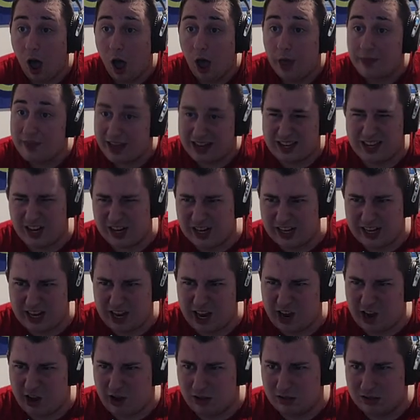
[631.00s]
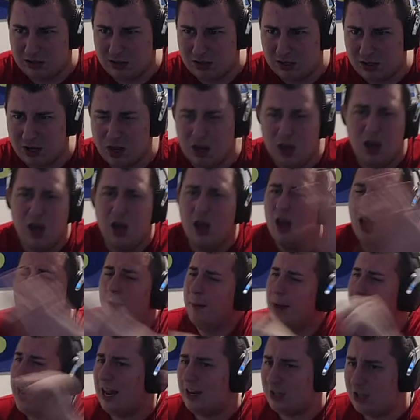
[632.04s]
that's not gonna kill.
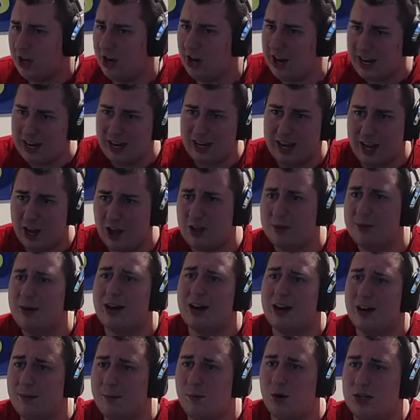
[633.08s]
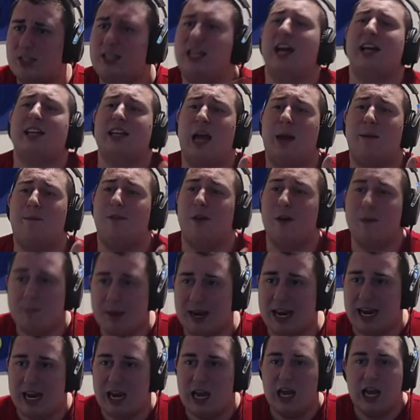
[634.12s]
But yeah, so you get to kill a on at a more scary time for
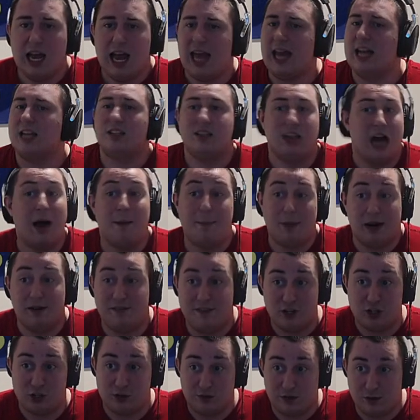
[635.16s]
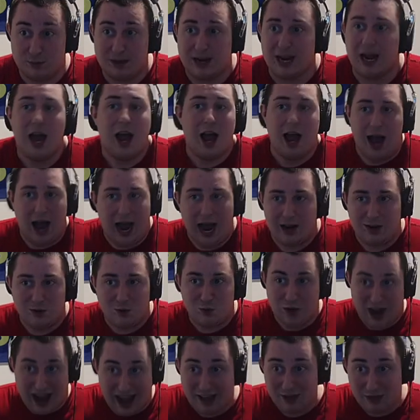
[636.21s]
me, and it's not beneficial for me. I'd
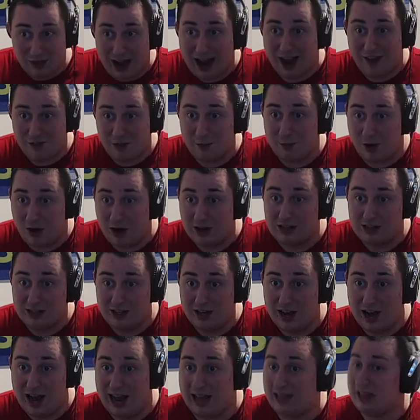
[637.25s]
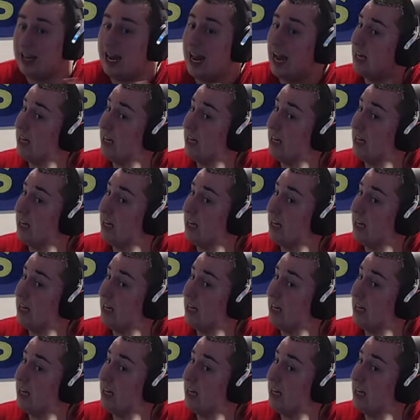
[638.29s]
rather have the Mons die at the end